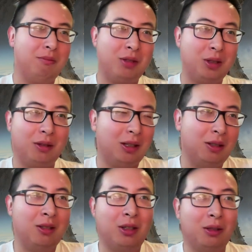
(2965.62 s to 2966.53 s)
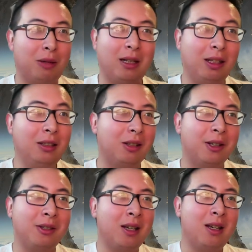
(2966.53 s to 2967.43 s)
So this is just my
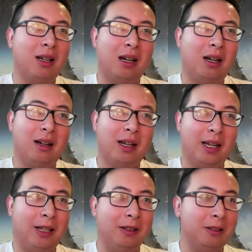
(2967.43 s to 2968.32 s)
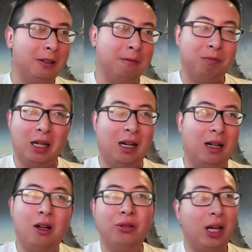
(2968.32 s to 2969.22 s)
thesis, and
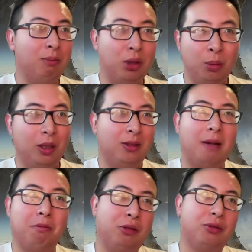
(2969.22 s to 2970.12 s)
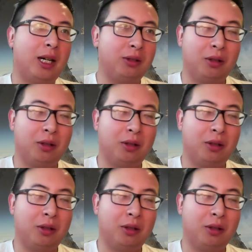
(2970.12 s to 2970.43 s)
I'll name 2 examples, right?